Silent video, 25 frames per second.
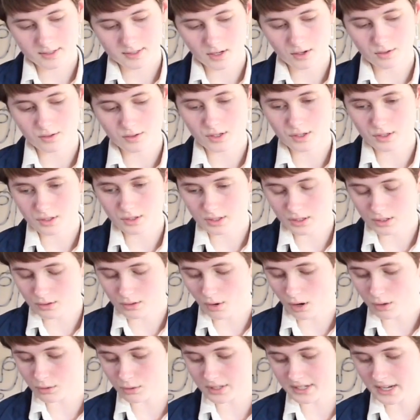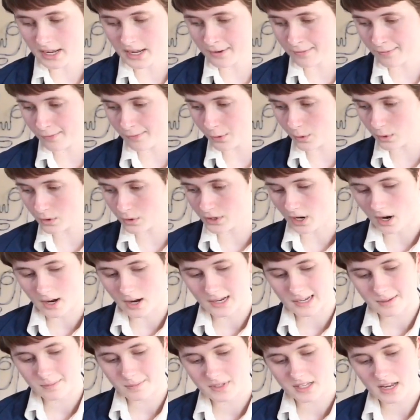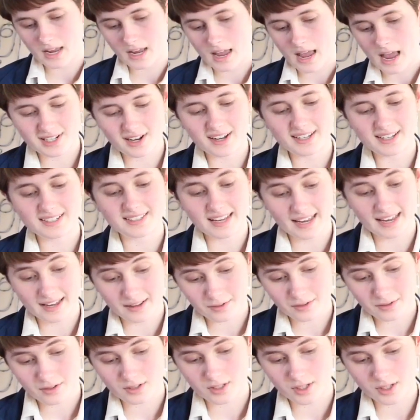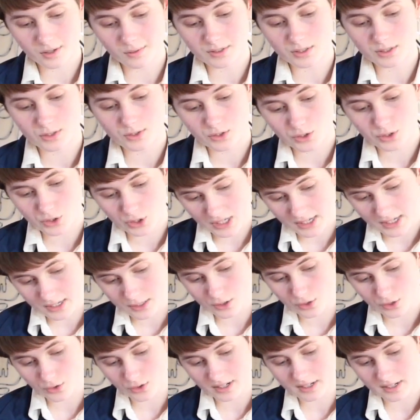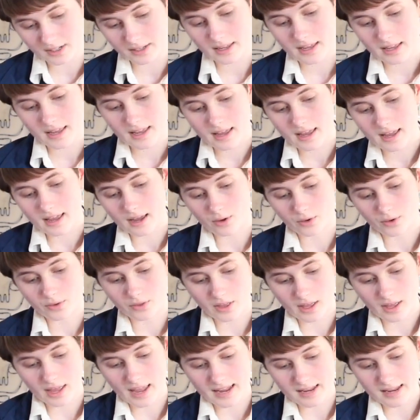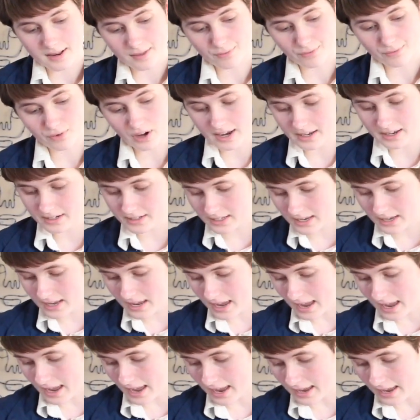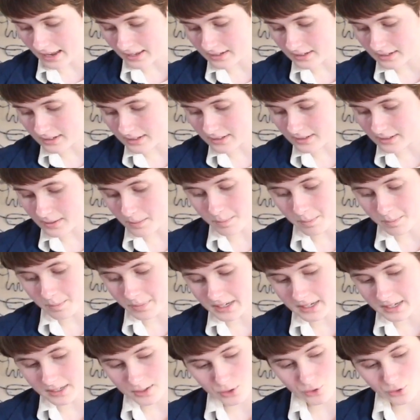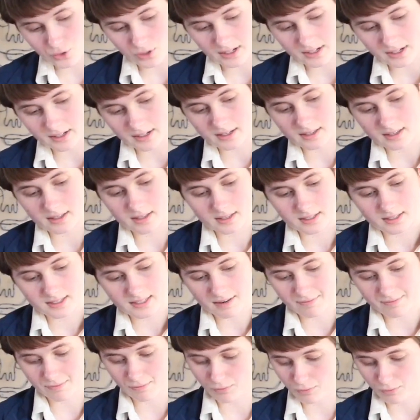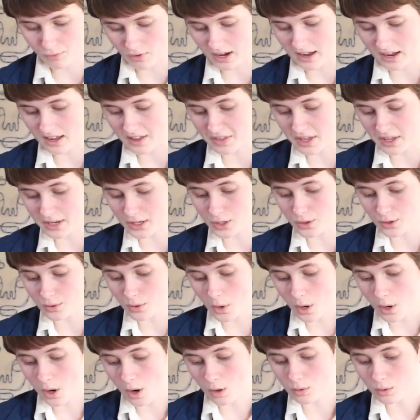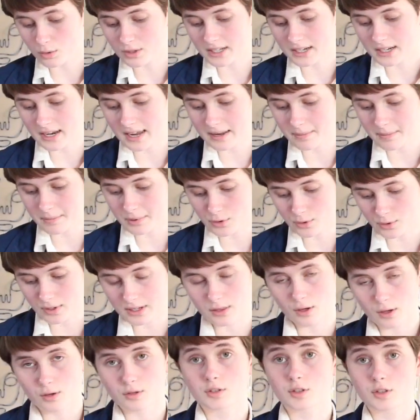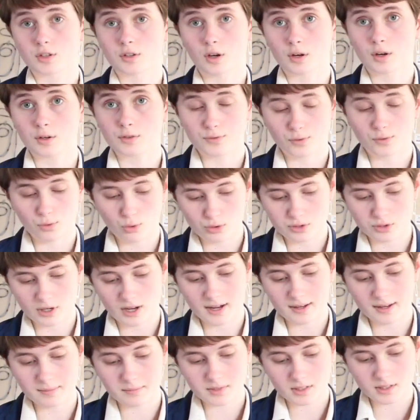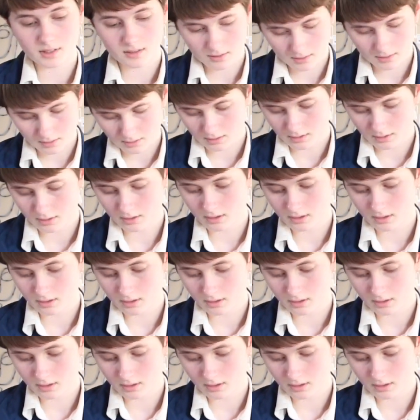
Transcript: So you alternate 4 times, slide down, so it's G string on 8th fret and B string 7th fret, and then you alternate between those 2 notes 4 times, and